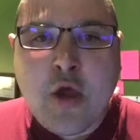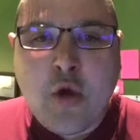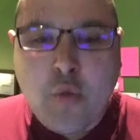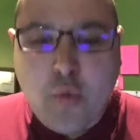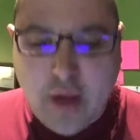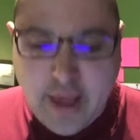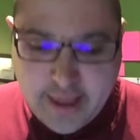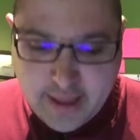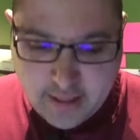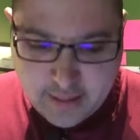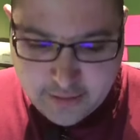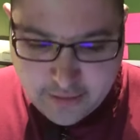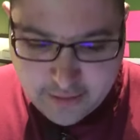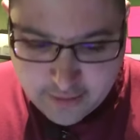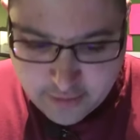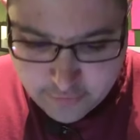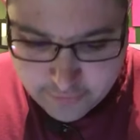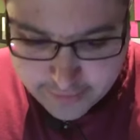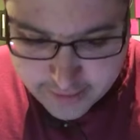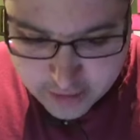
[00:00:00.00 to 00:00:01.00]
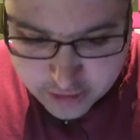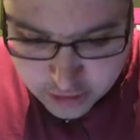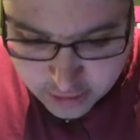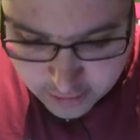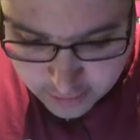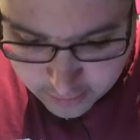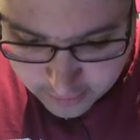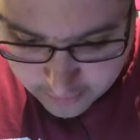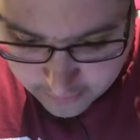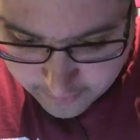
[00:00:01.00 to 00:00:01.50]
While the
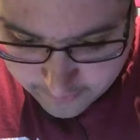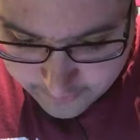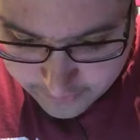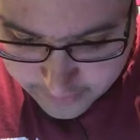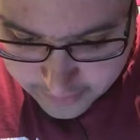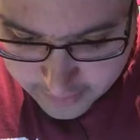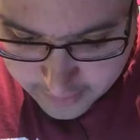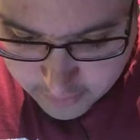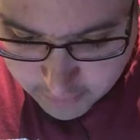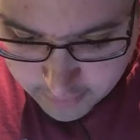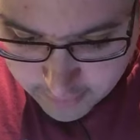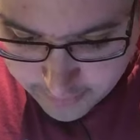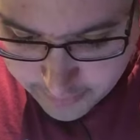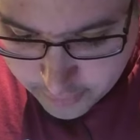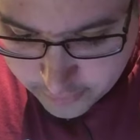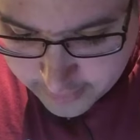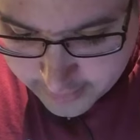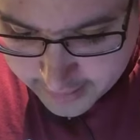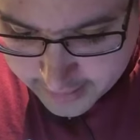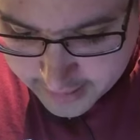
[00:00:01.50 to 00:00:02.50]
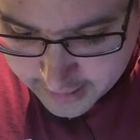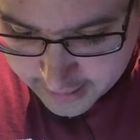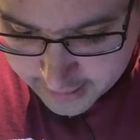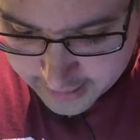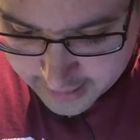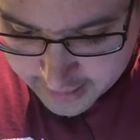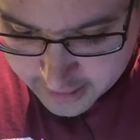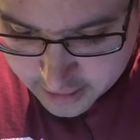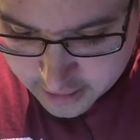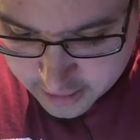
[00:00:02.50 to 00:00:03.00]
original report
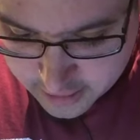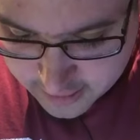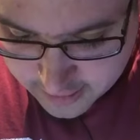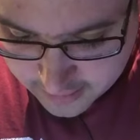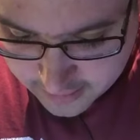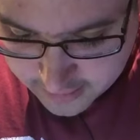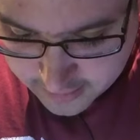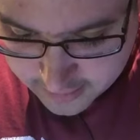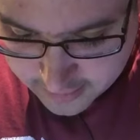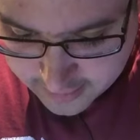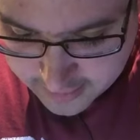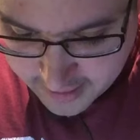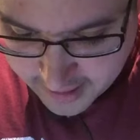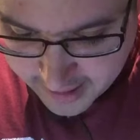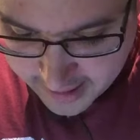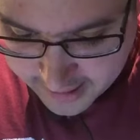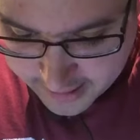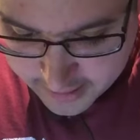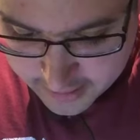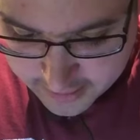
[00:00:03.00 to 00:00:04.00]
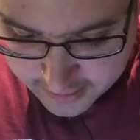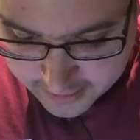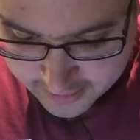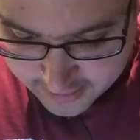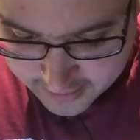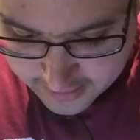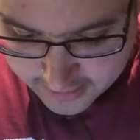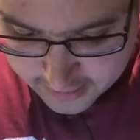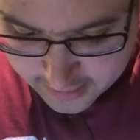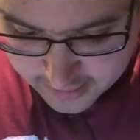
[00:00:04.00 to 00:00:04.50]
alleged that the
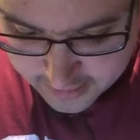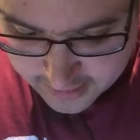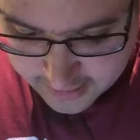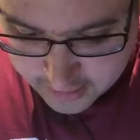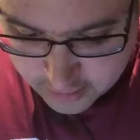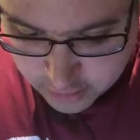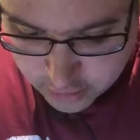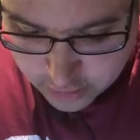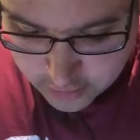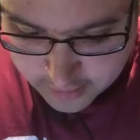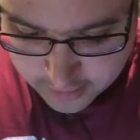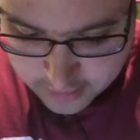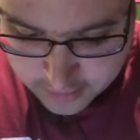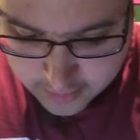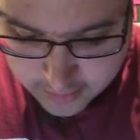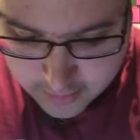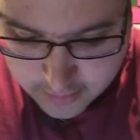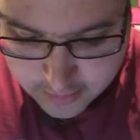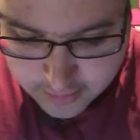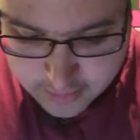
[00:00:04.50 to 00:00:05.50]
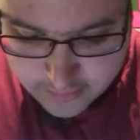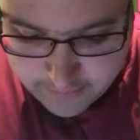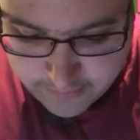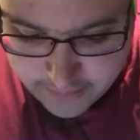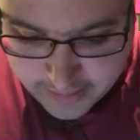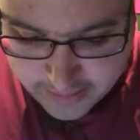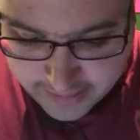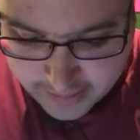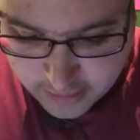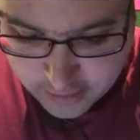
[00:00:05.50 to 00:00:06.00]
incident took
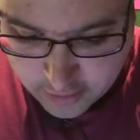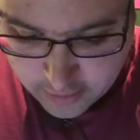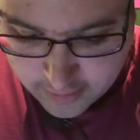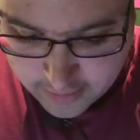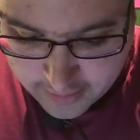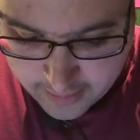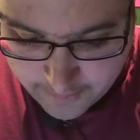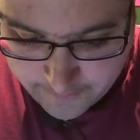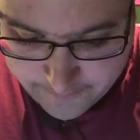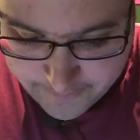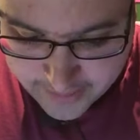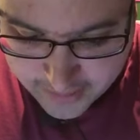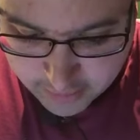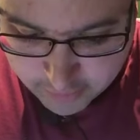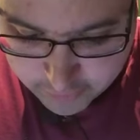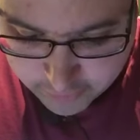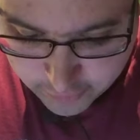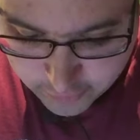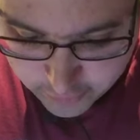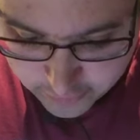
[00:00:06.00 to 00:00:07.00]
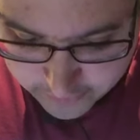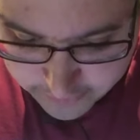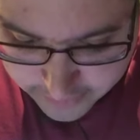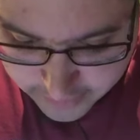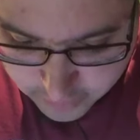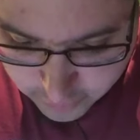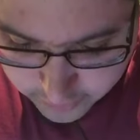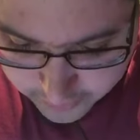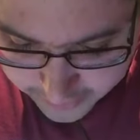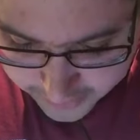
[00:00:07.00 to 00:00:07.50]
place on Mill Road
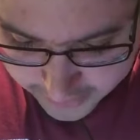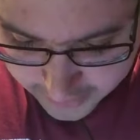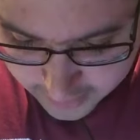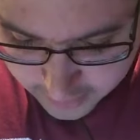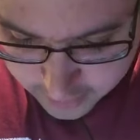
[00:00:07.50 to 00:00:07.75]
between